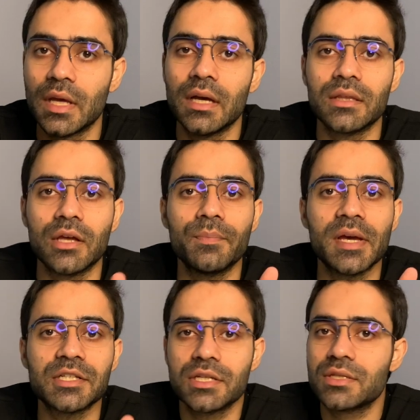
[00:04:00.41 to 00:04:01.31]
Now,
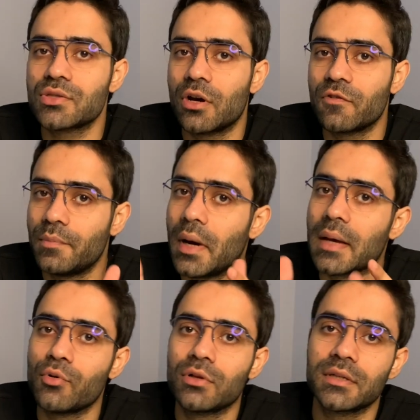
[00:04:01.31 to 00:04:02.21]
patients of
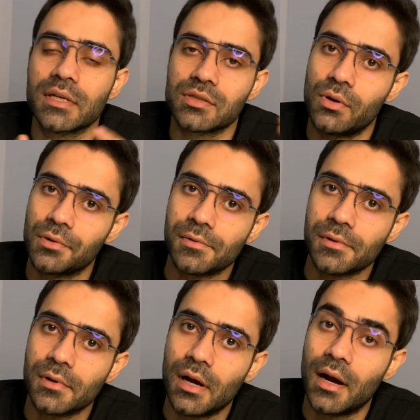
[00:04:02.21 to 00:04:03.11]
bipolar disorder
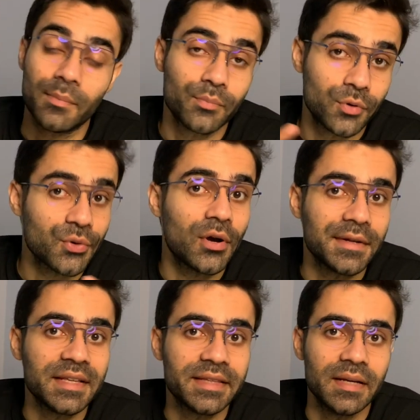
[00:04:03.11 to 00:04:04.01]
are put on
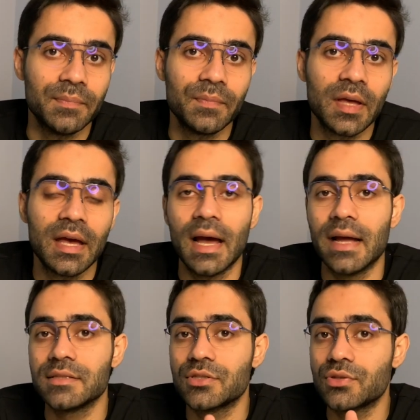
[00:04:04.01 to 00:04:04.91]
lithium,
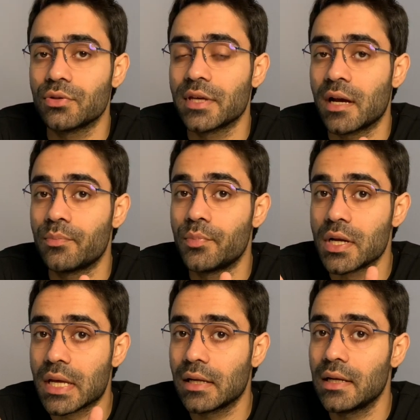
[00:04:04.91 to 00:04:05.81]
and so they are
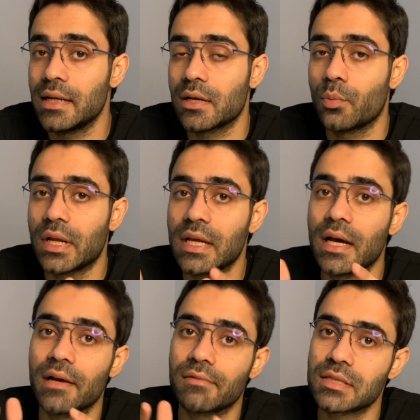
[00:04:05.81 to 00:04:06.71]
particularly at a very
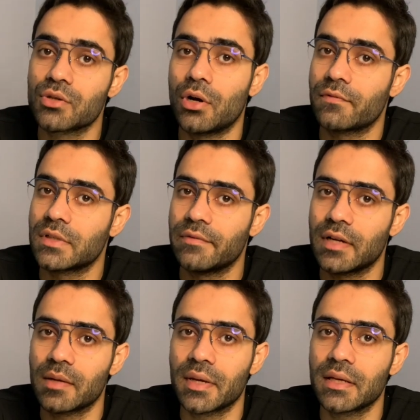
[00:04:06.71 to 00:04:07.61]
high risk of
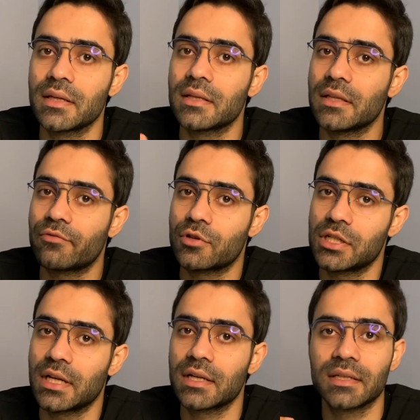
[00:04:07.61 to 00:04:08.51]
developing
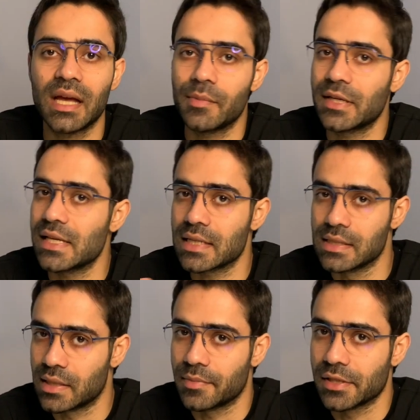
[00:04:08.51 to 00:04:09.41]
nephrogenic diabetes
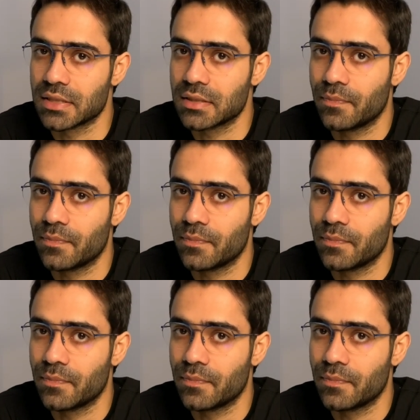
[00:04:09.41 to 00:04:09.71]
insipidus.